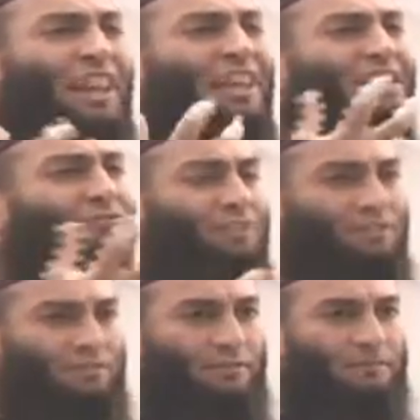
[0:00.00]

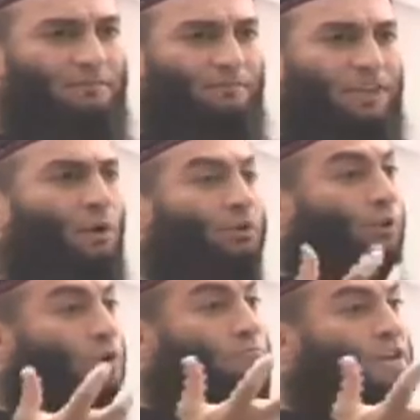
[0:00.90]
loving. He was
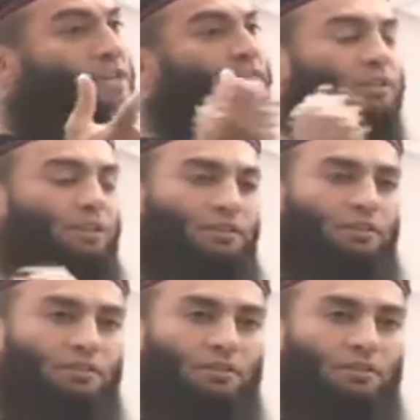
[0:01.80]
romantic.